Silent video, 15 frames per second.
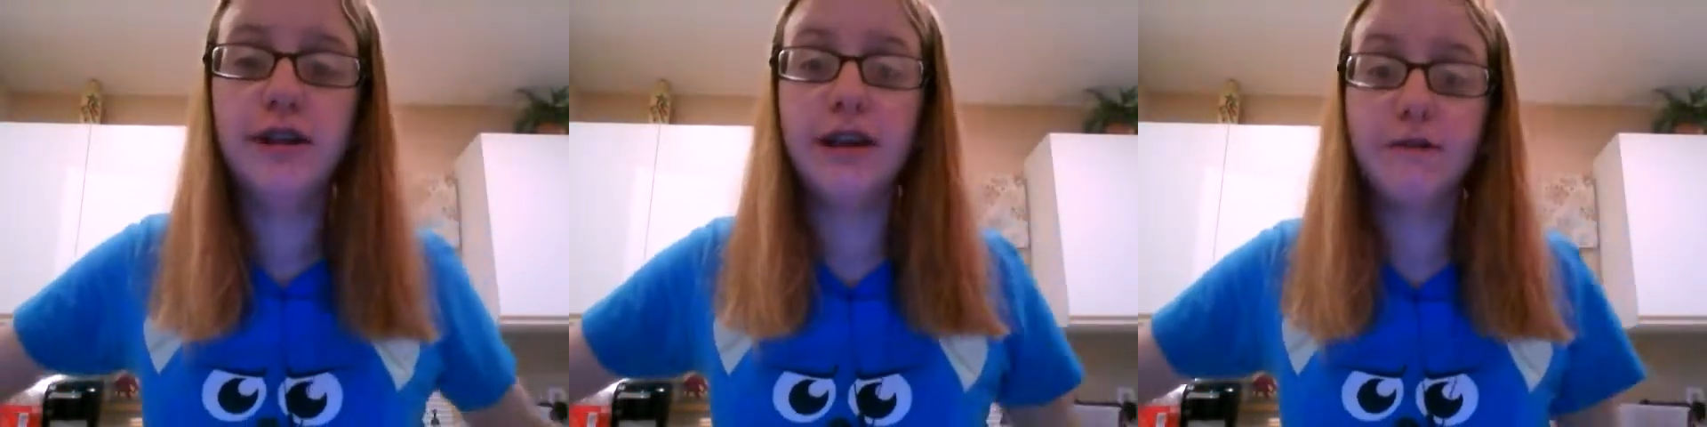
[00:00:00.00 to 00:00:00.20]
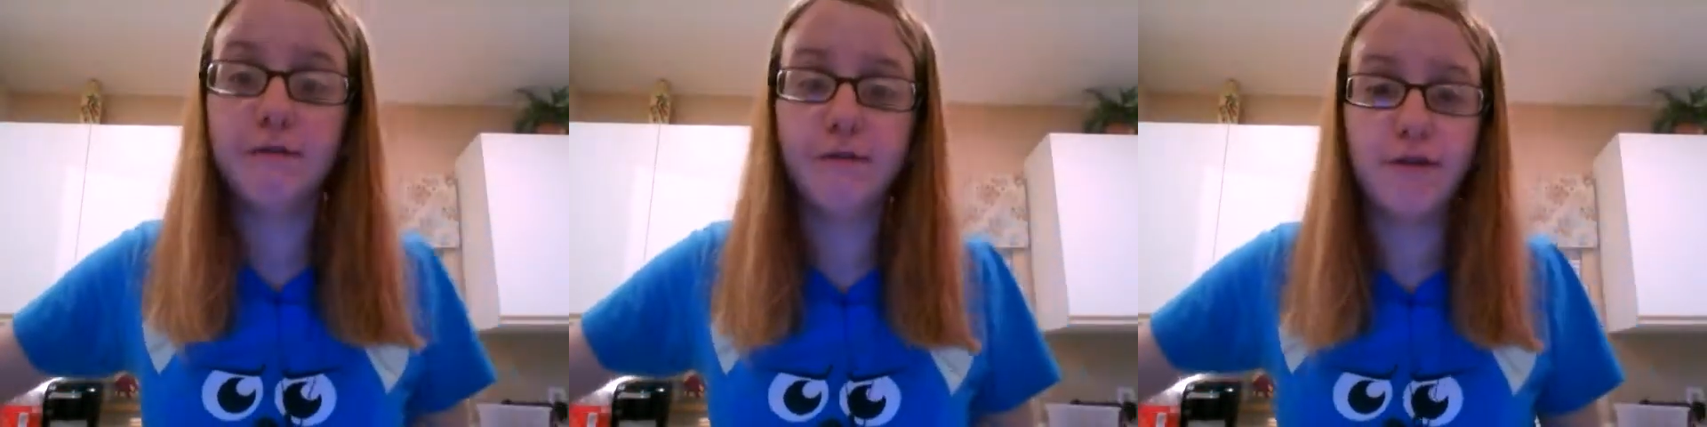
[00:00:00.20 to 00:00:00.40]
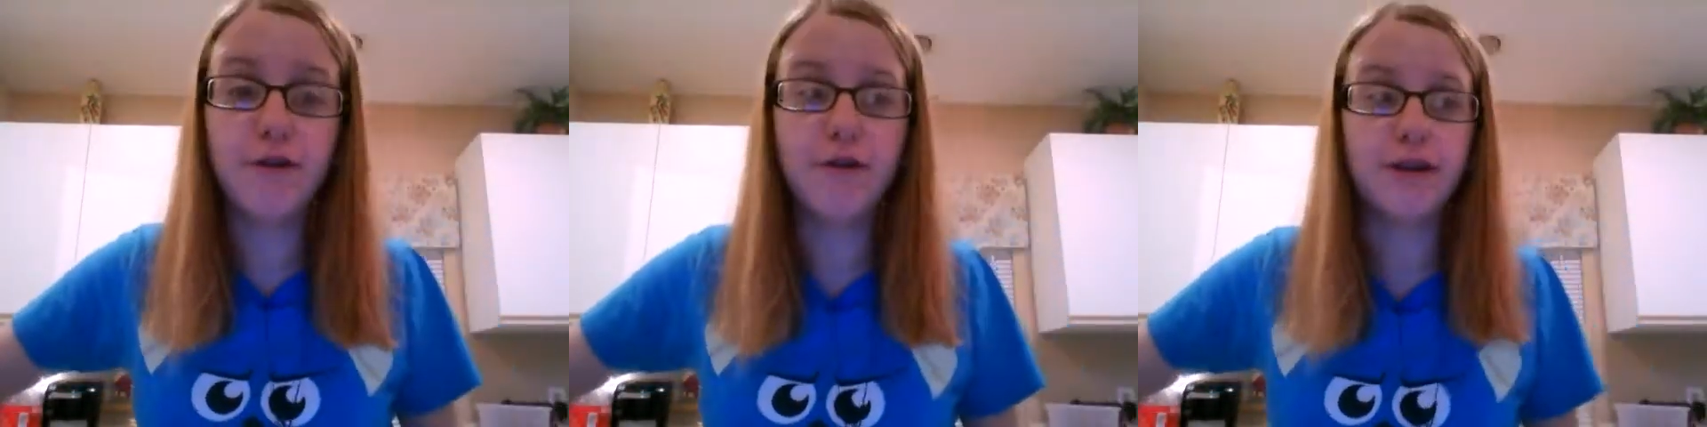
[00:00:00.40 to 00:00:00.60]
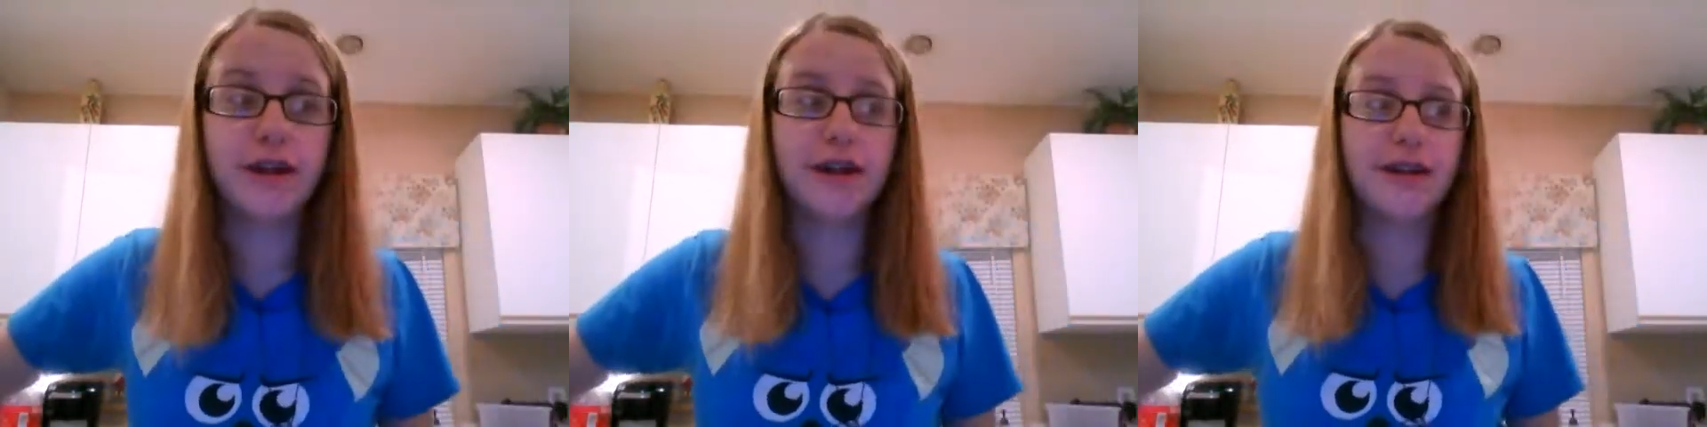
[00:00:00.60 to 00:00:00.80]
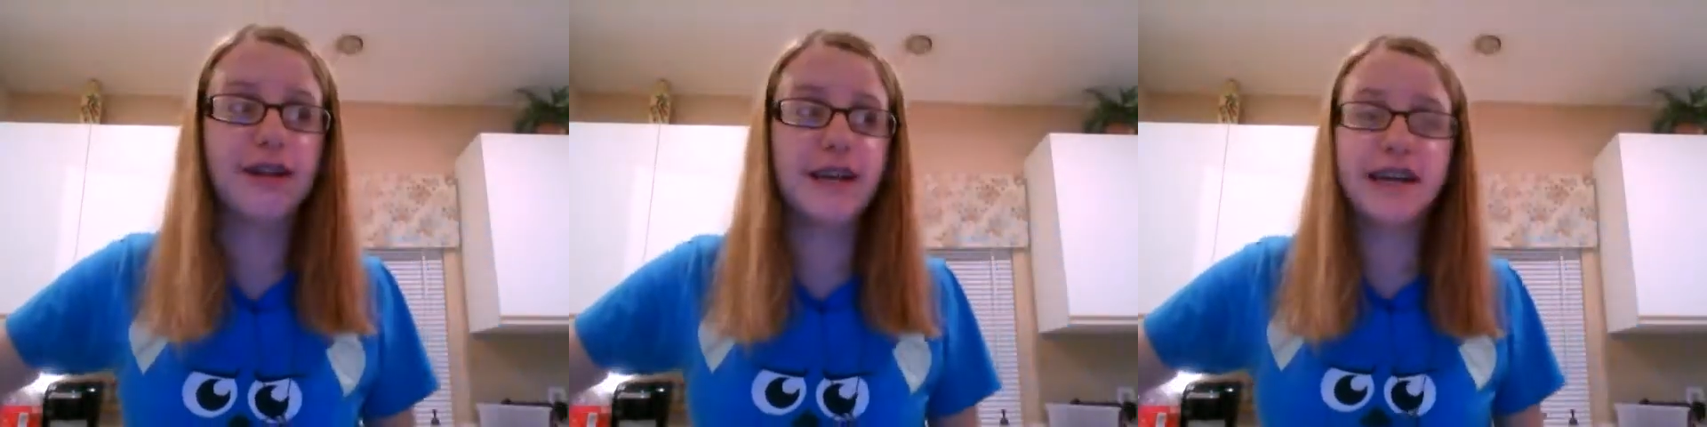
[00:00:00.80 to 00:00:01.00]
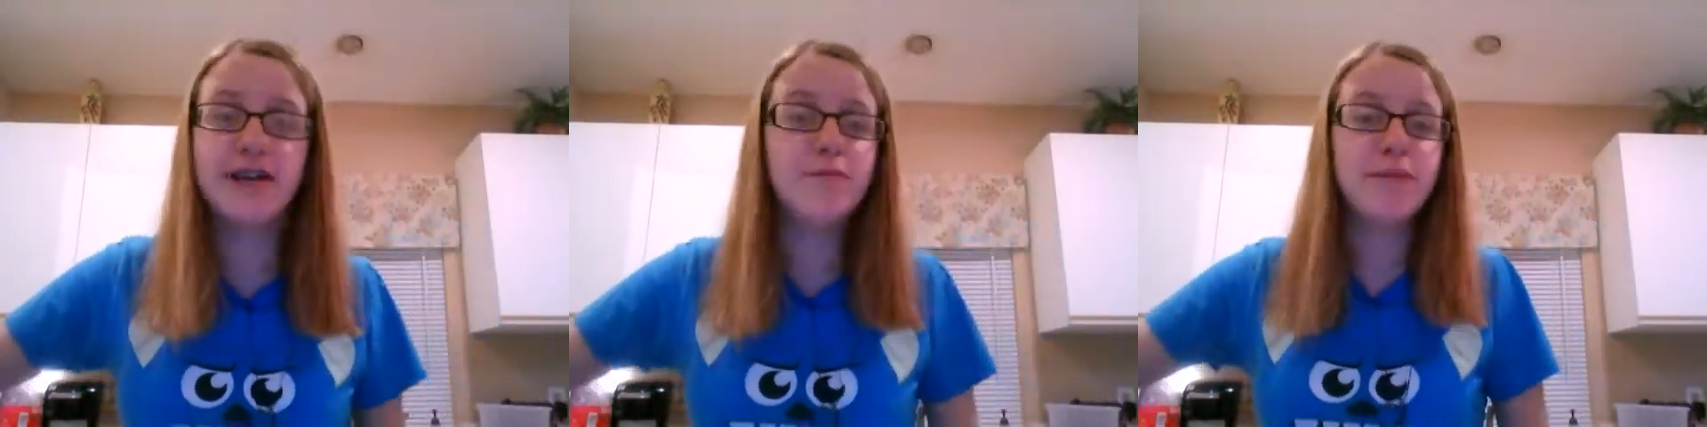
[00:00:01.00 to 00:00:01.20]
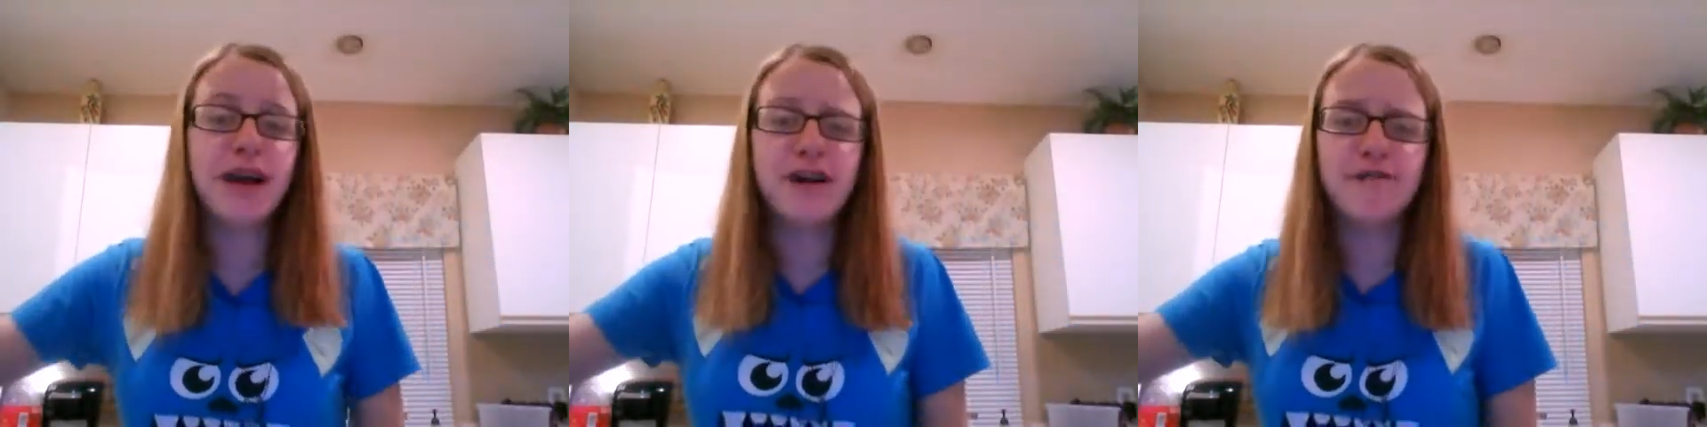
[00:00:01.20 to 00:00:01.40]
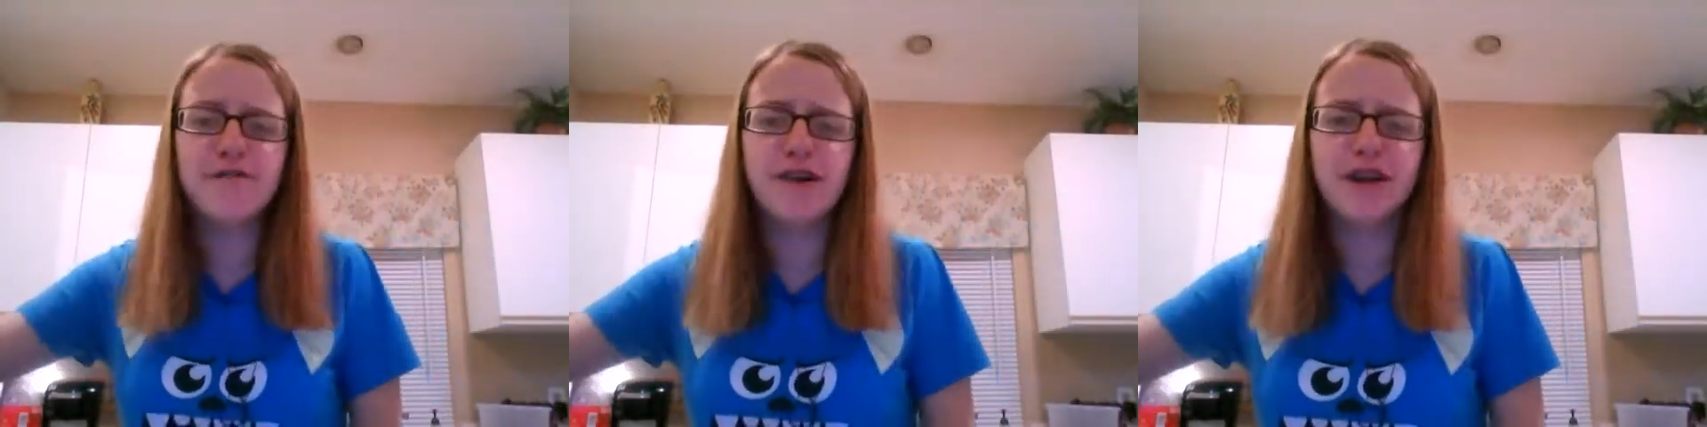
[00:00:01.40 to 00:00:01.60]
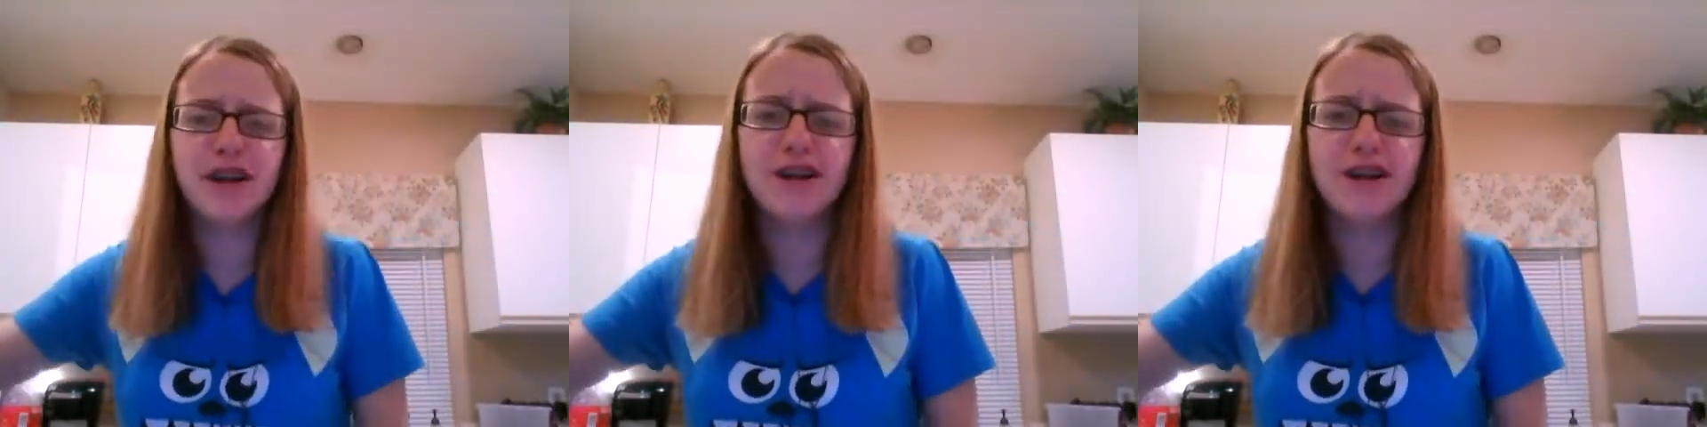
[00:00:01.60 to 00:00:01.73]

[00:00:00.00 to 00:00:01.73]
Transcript: In Florida, like, it might have felt